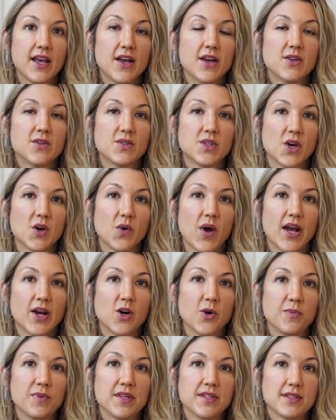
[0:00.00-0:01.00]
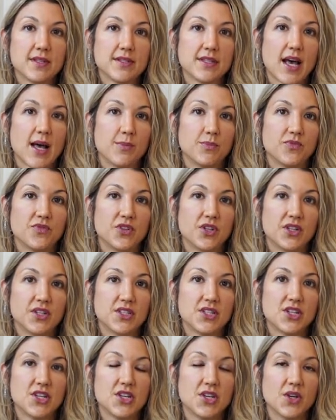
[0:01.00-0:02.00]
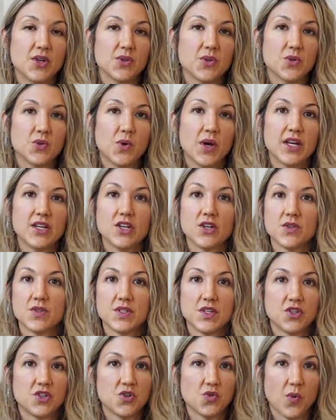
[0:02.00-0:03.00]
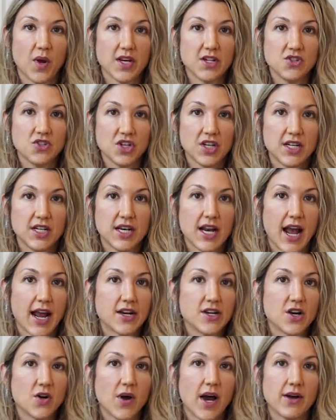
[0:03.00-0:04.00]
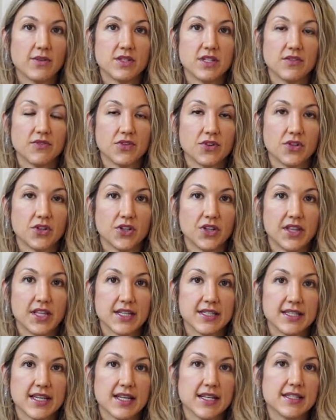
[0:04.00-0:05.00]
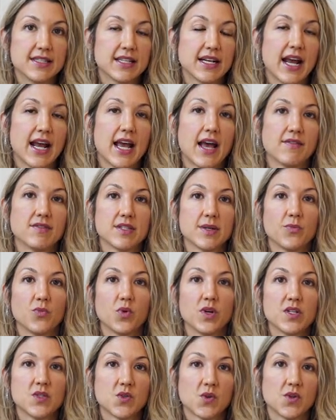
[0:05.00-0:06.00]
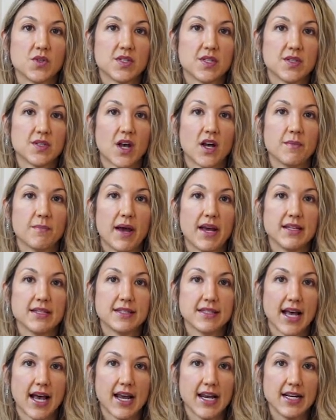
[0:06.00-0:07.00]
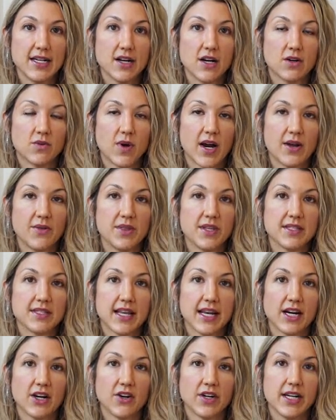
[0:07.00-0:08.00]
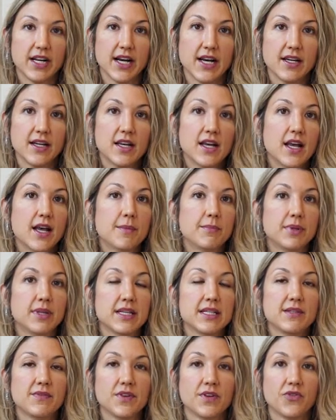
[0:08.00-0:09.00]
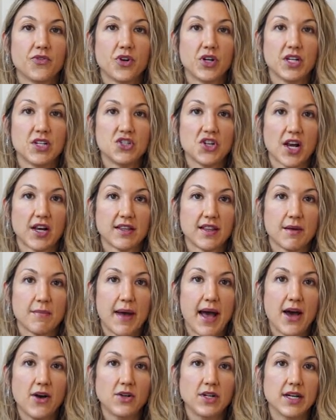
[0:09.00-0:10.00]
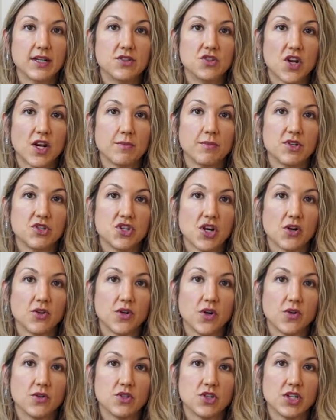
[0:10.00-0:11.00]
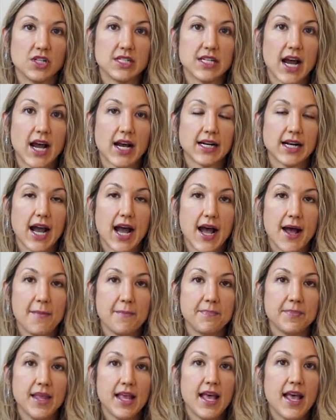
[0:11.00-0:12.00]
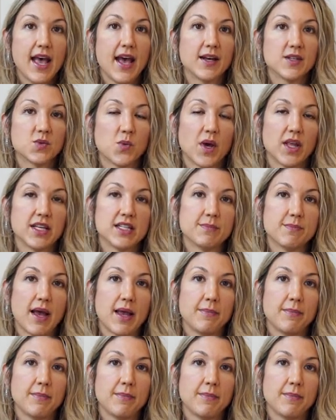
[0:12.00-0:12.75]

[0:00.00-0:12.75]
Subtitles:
So I hope this is helpful to you and your situation. I know how difficult this is, and I have some resources on my site around this area. Please feel free to check them out at jenmichellecoaching.com, as well as my